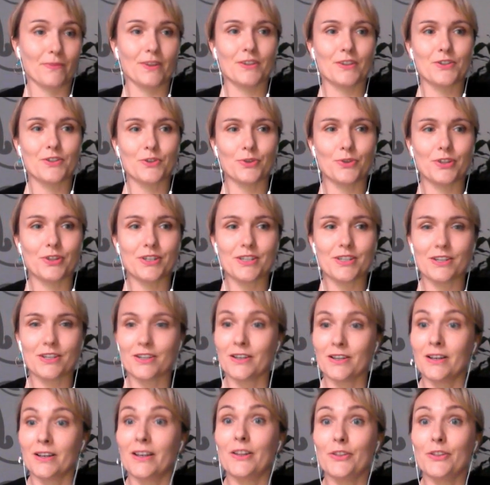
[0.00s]
So these are
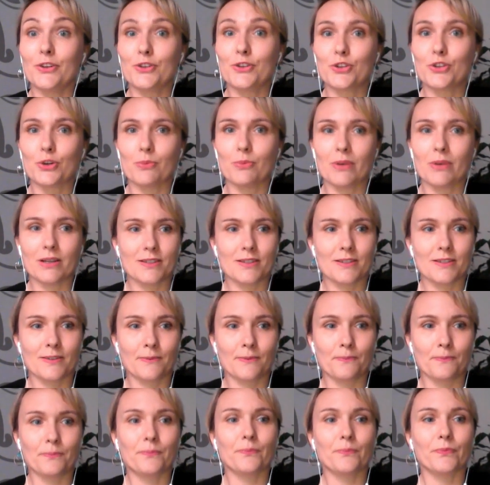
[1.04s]
the job ads
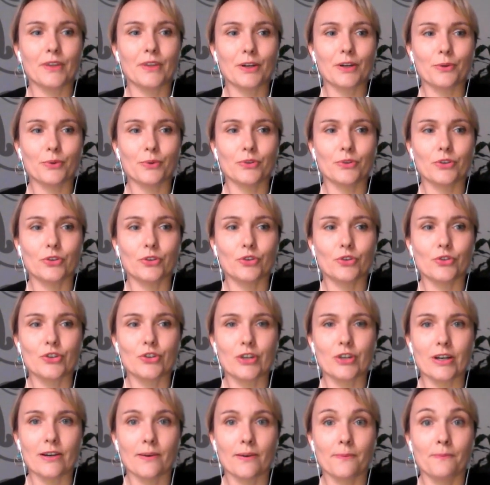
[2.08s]
that I wanted to
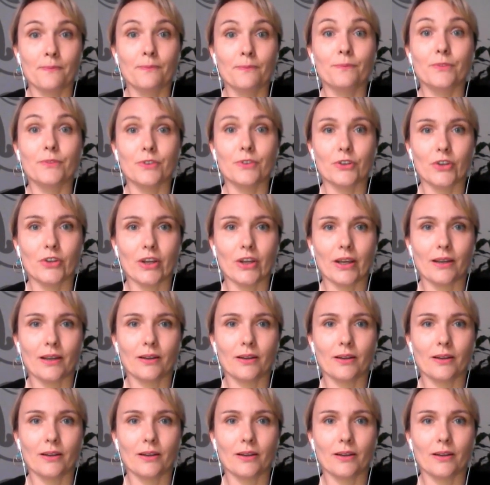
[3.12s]
share today.